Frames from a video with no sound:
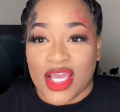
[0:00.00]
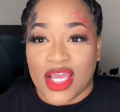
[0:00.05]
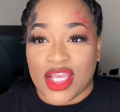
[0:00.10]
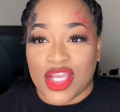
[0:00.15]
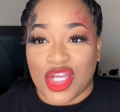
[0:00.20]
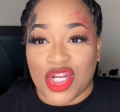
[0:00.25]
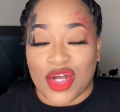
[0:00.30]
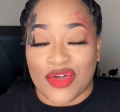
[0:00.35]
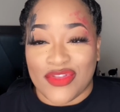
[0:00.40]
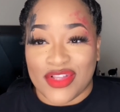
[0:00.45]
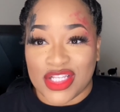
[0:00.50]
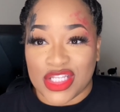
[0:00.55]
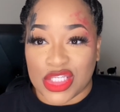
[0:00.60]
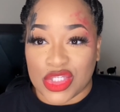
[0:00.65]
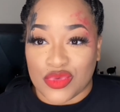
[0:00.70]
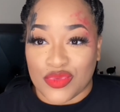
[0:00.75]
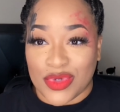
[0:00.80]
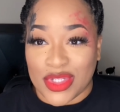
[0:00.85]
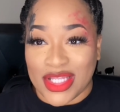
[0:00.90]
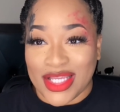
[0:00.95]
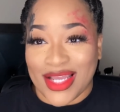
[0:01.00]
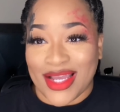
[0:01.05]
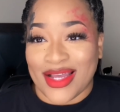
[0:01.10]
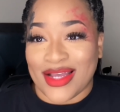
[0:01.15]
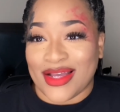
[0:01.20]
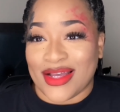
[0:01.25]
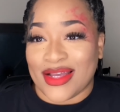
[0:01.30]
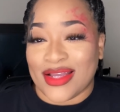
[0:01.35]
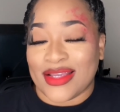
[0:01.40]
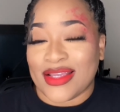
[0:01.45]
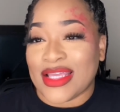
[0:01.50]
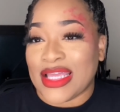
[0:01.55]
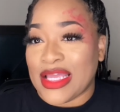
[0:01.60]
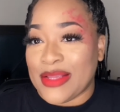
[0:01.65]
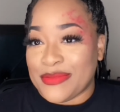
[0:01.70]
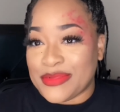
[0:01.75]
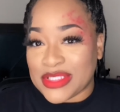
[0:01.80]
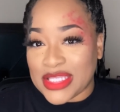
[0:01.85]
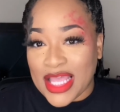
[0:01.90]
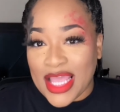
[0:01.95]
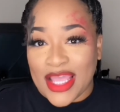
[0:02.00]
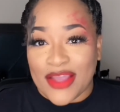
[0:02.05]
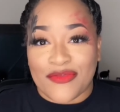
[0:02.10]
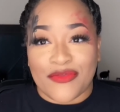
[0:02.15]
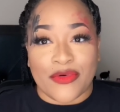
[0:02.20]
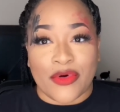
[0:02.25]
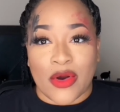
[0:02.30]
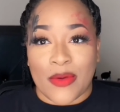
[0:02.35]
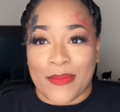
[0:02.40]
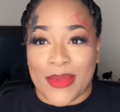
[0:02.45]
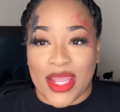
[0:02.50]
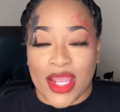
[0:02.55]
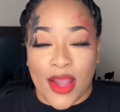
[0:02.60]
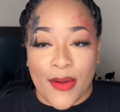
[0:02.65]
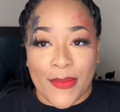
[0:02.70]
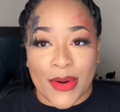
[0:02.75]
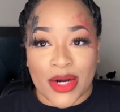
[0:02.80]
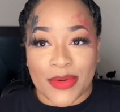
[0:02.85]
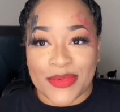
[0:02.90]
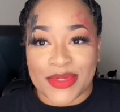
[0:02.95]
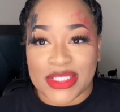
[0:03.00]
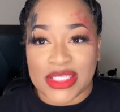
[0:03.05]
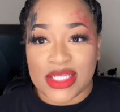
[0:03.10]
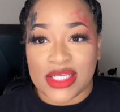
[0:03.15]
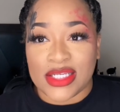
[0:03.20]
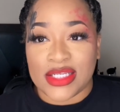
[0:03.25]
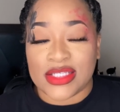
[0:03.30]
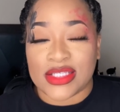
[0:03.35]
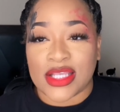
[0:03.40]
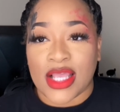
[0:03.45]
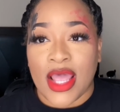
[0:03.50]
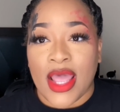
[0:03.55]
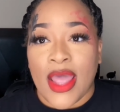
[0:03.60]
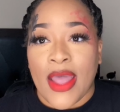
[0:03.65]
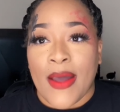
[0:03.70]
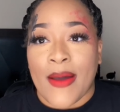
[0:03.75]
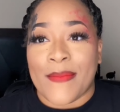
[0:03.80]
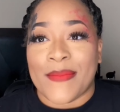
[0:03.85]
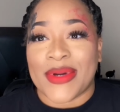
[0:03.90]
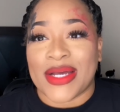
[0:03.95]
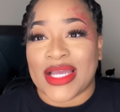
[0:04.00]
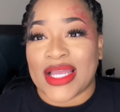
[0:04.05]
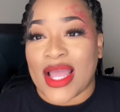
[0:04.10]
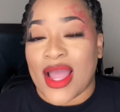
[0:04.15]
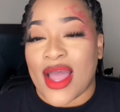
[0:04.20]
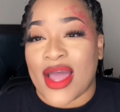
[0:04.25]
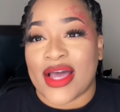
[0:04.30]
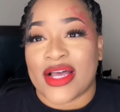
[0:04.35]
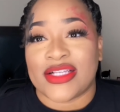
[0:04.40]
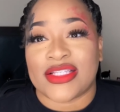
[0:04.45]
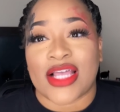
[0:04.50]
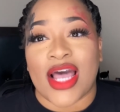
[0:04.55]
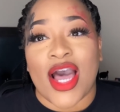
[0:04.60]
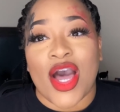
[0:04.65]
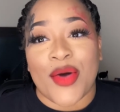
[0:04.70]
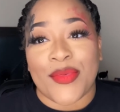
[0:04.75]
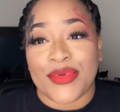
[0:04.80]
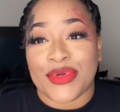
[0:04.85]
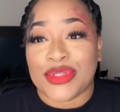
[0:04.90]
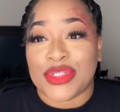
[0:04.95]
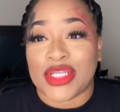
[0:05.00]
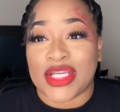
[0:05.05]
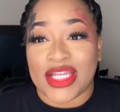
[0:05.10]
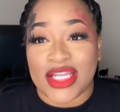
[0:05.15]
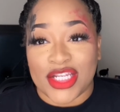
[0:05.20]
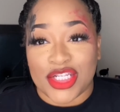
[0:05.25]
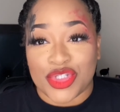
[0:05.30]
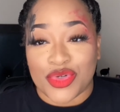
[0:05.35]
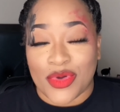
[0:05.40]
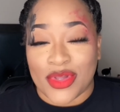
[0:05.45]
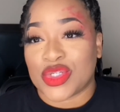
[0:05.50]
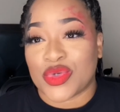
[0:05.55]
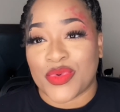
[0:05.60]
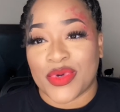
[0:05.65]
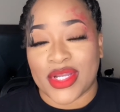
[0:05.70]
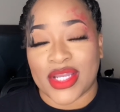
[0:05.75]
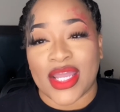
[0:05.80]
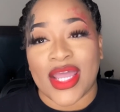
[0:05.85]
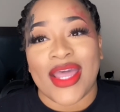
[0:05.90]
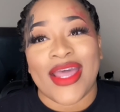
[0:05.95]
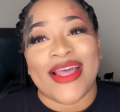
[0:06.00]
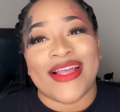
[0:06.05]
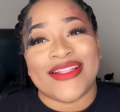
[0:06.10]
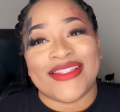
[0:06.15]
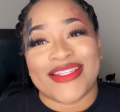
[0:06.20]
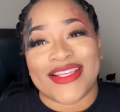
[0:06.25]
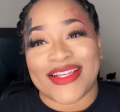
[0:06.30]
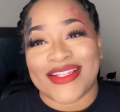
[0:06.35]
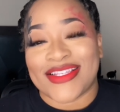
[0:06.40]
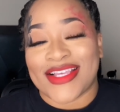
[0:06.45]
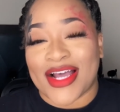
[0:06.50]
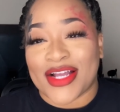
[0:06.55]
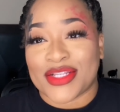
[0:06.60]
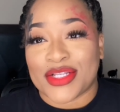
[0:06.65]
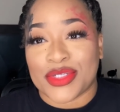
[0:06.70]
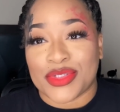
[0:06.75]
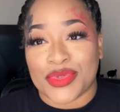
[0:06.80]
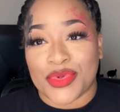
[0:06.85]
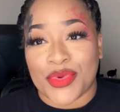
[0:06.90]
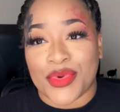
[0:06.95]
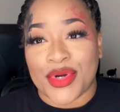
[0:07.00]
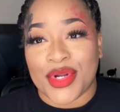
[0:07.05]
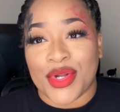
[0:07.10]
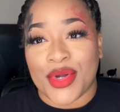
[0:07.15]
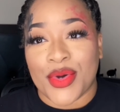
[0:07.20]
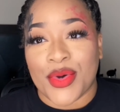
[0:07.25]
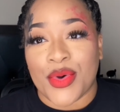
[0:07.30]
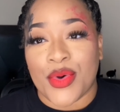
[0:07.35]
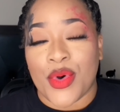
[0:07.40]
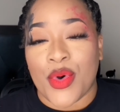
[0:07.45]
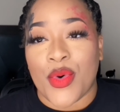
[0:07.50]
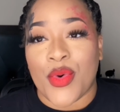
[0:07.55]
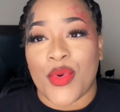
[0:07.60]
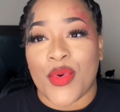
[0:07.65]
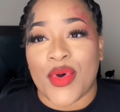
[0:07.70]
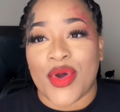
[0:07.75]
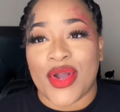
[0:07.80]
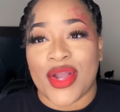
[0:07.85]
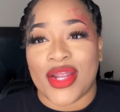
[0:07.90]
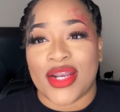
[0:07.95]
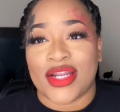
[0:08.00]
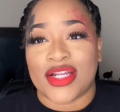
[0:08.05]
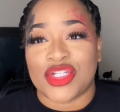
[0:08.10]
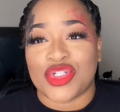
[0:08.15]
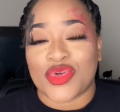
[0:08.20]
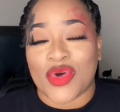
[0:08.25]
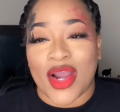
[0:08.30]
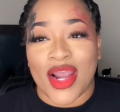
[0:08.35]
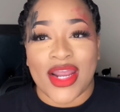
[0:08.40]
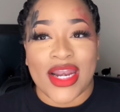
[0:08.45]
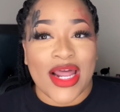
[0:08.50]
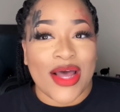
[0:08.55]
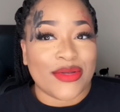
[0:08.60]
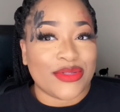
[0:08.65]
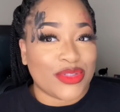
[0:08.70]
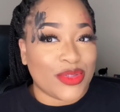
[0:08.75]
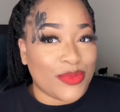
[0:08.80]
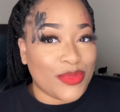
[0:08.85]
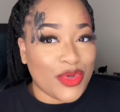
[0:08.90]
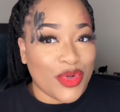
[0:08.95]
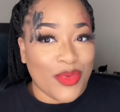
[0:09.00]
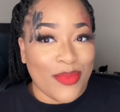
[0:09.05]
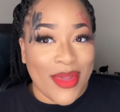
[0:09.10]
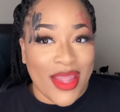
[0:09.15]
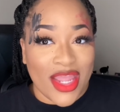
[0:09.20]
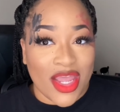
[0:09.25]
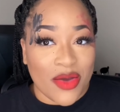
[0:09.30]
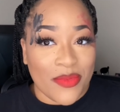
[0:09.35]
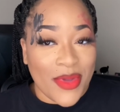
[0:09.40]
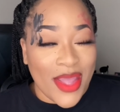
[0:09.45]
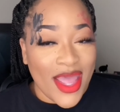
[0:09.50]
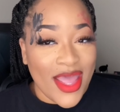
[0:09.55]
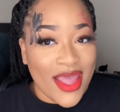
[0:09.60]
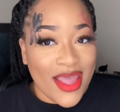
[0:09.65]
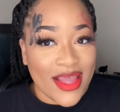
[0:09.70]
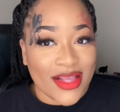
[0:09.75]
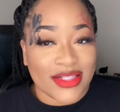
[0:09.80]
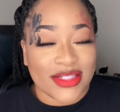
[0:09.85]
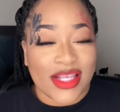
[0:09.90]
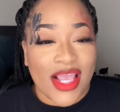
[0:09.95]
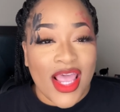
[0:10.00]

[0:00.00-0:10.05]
you know, this is really a keepsake for makeup purposes. But guys, I hope you did enjoy a quick TikTok tutorial on trying out some new makeup hacks.